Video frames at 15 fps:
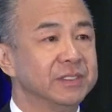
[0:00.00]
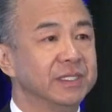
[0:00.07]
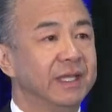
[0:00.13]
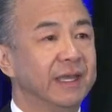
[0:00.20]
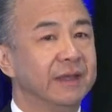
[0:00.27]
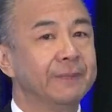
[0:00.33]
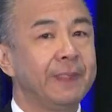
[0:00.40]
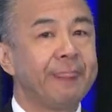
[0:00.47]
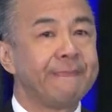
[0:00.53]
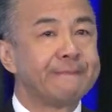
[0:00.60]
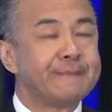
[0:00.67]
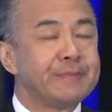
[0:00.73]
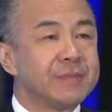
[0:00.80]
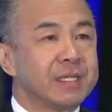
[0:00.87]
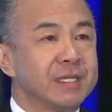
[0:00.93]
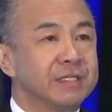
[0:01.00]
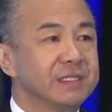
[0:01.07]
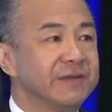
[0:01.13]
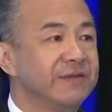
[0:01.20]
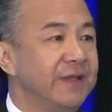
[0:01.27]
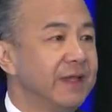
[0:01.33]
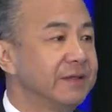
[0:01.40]
today, because
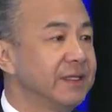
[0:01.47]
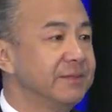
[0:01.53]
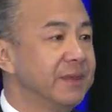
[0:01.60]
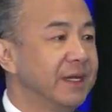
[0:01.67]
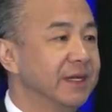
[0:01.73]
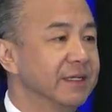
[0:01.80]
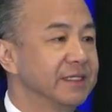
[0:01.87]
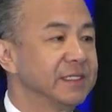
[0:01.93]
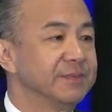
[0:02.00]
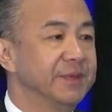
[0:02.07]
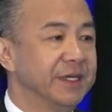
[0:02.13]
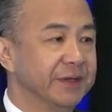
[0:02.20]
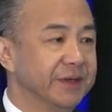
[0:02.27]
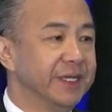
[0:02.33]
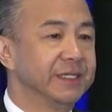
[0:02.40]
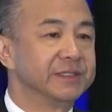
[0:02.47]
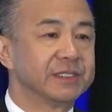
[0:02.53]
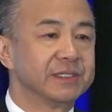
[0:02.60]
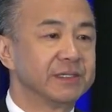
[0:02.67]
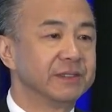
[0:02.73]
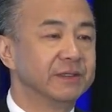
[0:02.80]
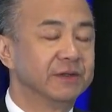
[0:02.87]
I found in my
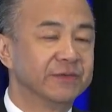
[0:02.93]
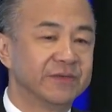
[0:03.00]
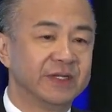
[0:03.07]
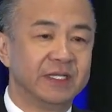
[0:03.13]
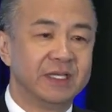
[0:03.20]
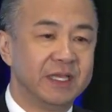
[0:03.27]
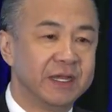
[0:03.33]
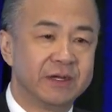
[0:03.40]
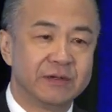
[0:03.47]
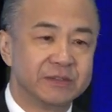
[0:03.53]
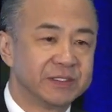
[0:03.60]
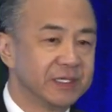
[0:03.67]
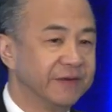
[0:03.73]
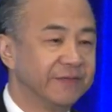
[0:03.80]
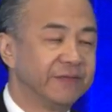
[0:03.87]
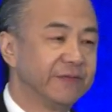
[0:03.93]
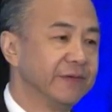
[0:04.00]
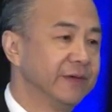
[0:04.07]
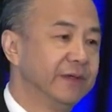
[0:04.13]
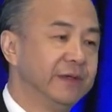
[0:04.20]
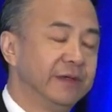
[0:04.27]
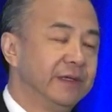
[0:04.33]
experience over the years, I've
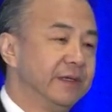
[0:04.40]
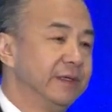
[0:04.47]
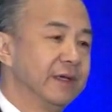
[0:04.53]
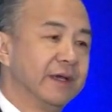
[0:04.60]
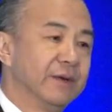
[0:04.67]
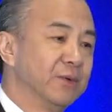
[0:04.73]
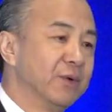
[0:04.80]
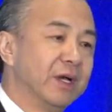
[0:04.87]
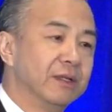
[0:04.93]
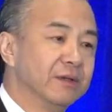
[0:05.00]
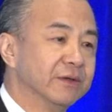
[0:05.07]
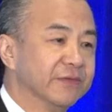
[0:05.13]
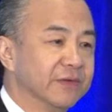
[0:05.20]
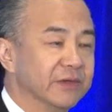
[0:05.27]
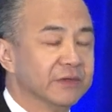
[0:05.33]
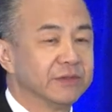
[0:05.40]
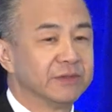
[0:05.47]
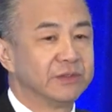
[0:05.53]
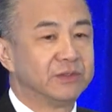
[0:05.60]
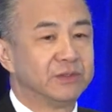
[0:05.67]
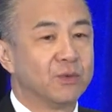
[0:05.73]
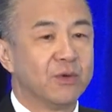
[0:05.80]
done well
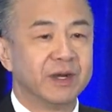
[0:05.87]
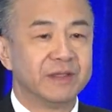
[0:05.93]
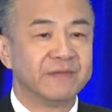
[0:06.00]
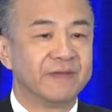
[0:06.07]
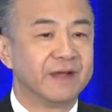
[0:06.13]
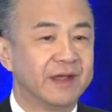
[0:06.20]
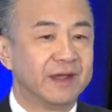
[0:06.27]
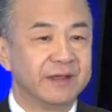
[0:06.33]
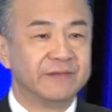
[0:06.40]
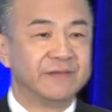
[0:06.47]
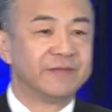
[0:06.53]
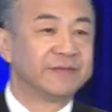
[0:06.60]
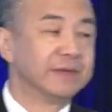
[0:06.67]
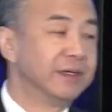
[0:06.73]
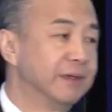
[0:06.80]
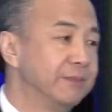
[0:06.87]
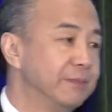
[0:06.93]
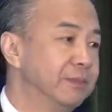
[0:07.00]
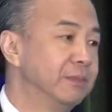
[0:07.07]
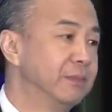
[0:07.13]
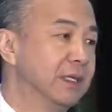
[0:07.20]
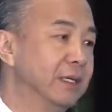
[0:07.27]
over 25 uh,
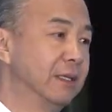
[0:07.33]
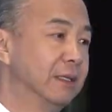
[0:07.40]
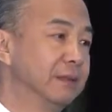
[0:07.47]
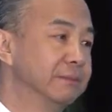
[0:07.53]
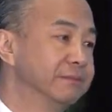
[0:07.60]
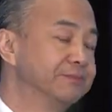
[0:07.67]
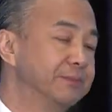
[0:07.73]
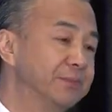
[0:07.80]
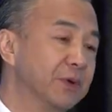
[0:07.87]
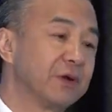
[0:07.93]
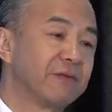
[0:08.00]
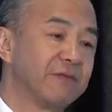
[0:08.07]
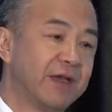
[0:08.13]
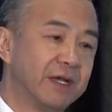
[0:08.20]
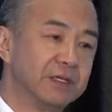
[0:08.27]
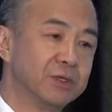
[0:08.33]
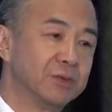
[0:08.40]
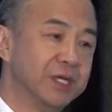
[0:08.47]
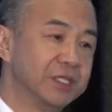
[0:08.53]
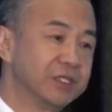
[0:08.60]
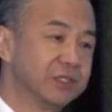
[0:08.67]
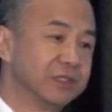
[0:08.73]
um, book
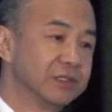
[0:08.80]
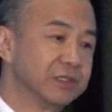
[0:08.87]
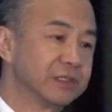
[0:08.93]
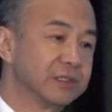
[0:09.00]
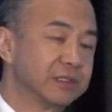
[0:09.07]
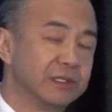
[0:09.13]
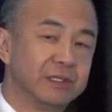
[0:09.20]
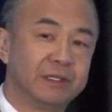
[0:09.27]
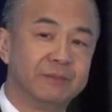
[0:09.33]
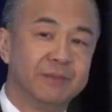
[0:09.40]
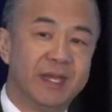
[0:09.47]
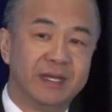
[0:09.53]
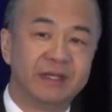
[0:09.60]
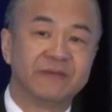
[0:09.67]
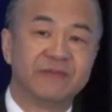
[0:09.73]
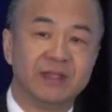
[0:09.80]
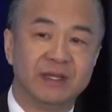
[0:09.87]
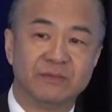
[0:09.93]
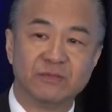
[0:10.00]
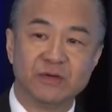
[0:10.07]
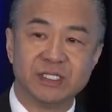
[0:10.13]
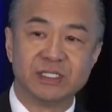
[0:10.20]
valuations, many of
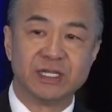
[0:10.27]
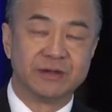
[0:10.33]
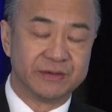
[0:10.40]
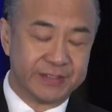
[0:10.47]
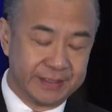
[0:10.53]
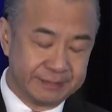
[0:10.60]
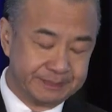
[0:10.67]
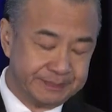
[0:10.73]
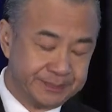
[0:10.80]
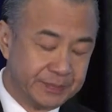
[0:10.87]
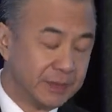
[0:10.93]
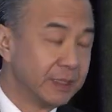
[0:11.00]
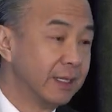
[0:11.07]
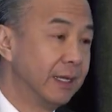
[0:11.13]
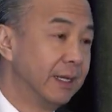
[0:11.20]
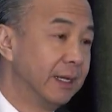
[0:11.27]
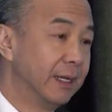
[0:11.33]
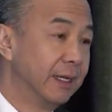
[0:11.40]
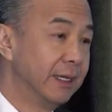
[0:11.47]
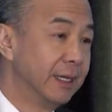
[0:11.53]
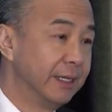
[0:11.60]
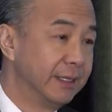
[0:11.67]
them resulting
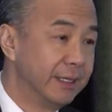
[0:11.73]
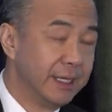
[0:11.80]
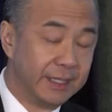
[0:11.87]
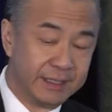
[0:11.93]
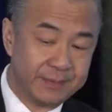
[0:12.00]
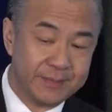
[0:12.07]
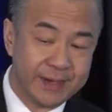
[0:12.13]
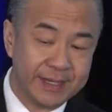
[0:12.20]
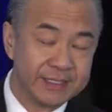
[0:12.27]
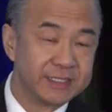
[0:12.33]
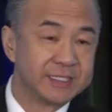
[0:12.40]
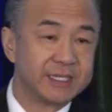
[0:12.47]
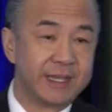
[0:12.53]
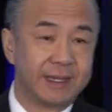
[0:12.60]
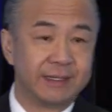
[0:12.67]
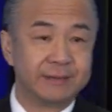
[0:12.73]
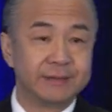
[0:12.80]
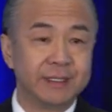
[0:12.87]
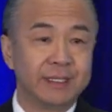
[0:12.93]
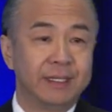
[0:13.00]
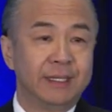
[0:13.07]
uh, in, in a buy-sell.